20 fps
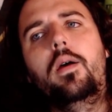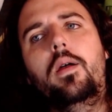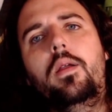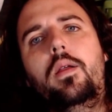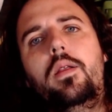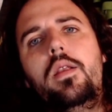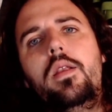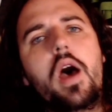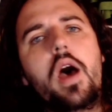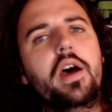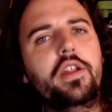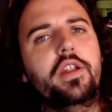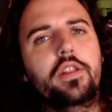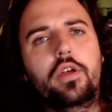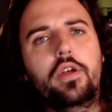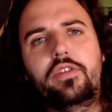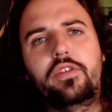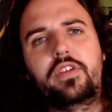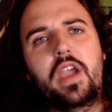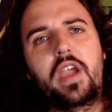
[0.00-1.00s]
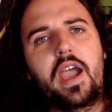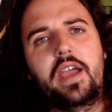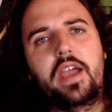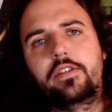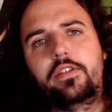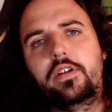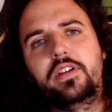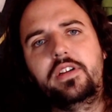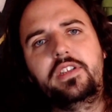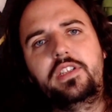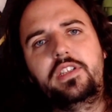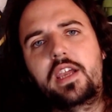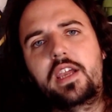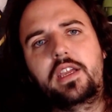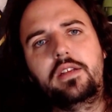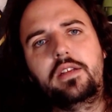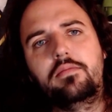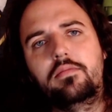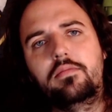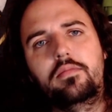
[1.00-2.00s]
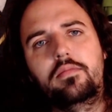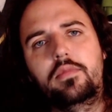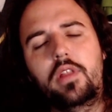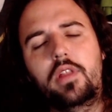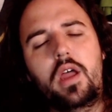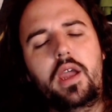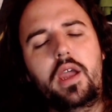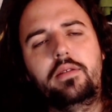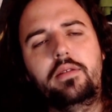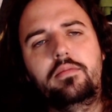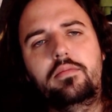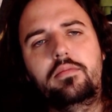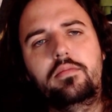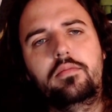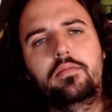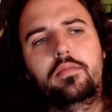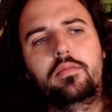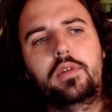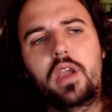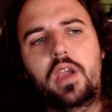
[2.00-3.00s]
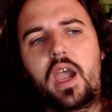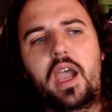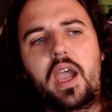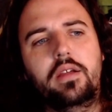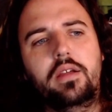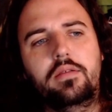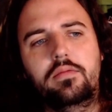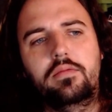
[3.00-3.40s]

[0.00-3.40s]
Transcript: None of those guys are a second line guy.